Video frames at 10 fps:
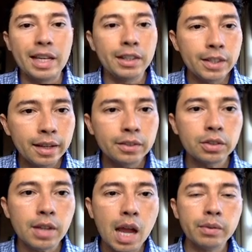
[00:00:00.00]
it takes
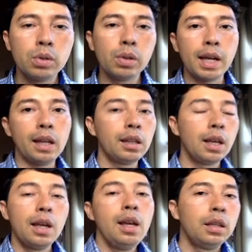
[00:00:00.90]
time to get
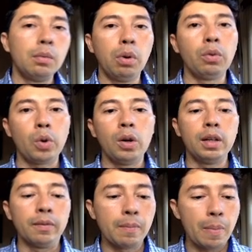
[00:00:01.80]
the ball
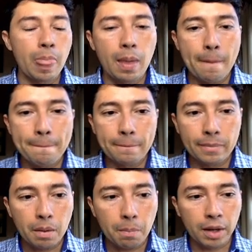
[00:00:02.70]
rolling.
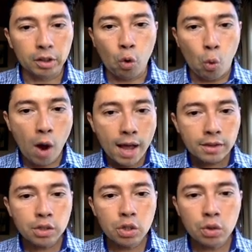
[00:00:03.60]
But
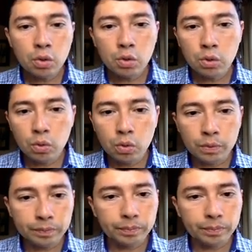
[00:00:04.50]
once you